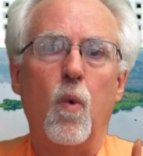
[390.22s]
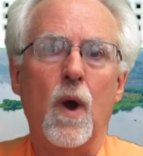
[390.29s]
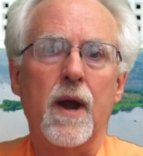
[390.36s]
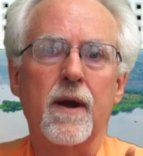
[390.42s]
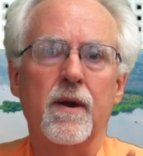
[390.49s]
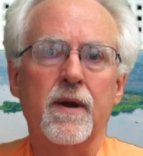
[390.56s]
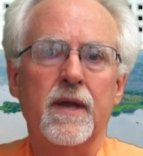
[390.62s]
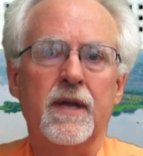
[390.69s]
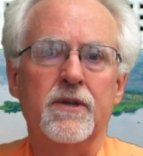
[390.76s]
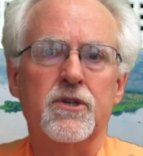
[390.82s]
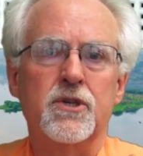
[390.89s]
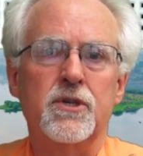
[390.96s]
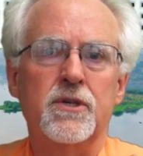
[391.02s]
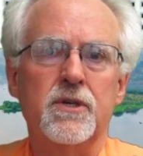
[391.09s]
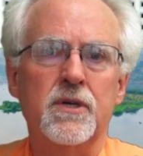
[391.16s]
where it
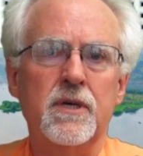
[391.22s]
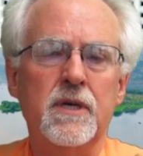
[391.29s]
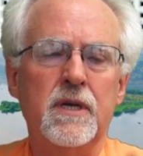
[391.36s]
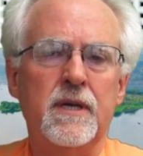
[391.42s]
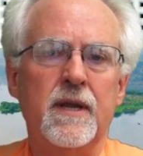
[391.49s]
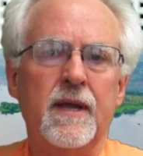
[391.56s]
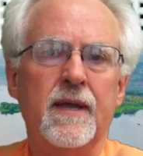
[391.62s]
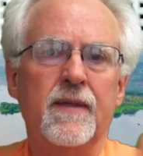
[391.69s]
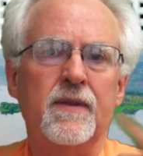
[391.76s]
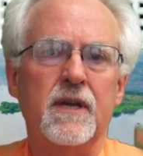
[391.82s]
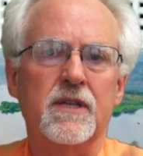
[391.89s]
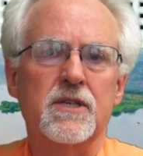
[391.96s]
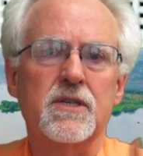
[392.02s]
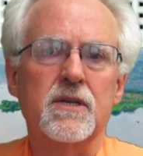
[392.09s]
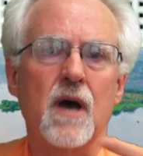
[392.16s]
should, in
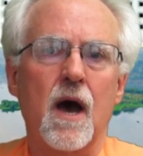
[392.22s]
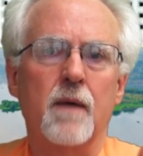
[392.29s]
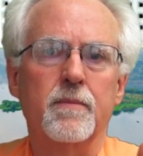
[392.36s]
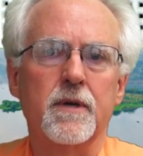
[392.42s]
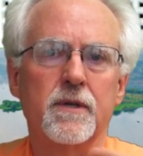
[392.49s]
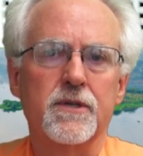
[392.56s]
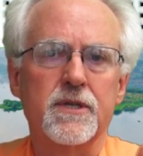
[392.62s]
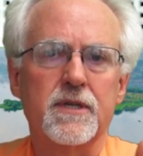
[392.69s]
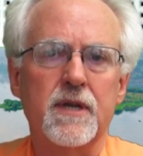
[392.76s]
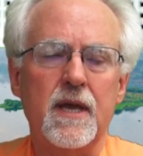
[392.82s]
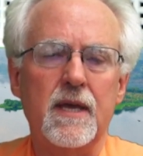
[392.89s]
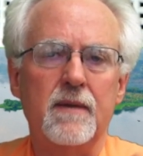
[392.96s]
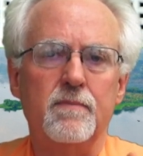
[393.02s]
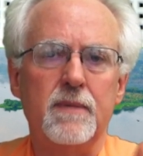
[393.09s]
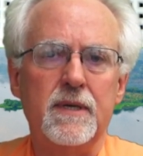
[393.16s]
its nominal
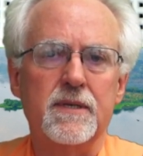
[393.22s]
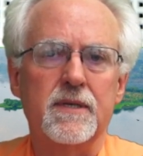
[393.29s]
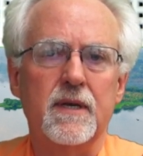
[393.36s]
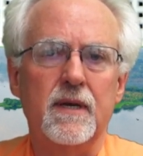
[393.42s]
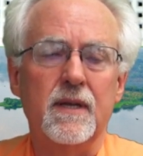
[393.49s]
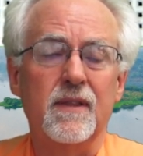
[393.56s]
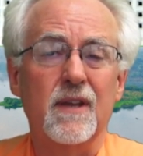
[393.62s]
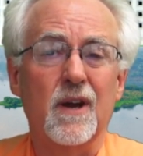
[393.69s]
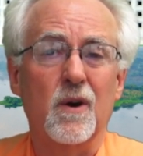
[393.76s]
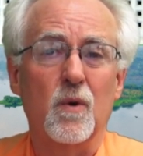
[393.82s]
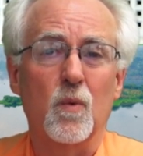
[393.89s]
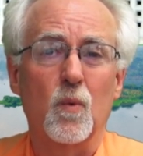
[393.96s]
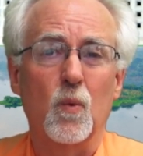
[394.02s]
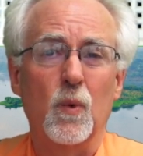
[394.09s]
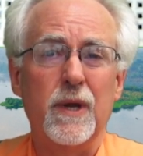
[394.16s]
state, be sitting there
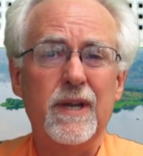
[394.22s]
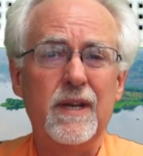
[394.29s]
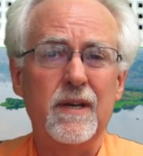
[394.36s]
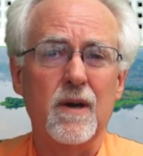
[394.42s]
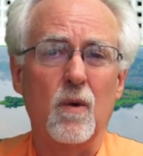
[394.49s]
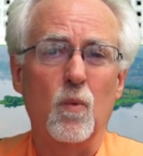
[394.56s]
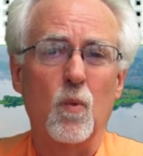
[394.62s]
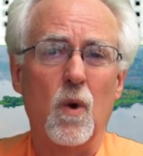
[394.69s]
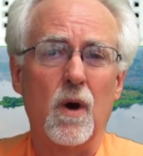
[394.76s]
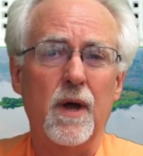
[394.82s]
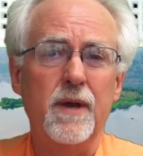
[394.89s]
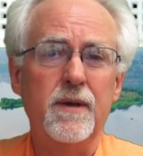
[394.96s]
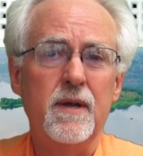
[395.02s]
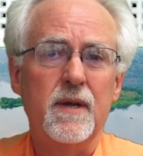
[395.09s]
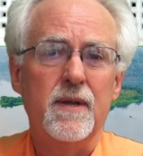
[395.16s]
reading a
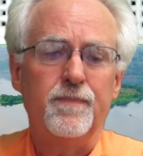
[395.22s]
1.